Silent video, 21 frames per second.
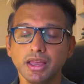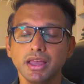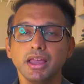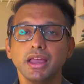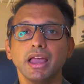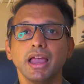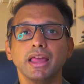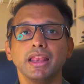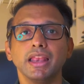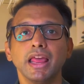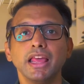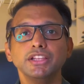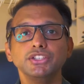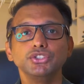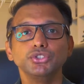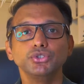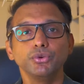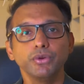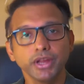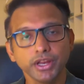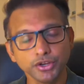and hence you
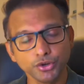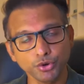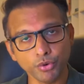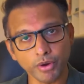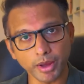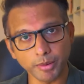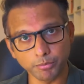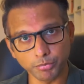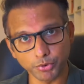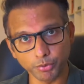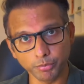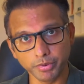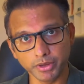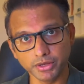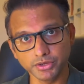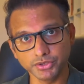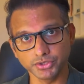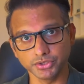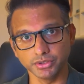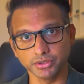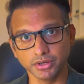get your
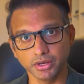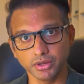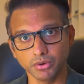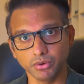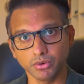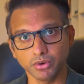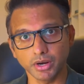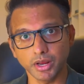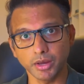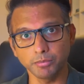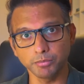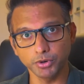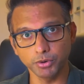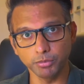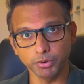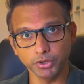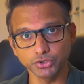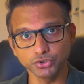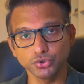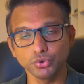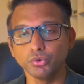approbation or
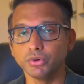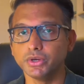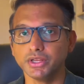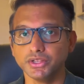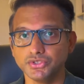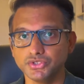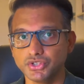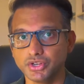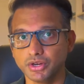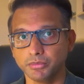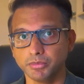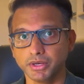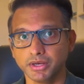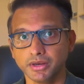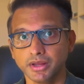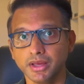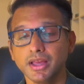Approbation in German.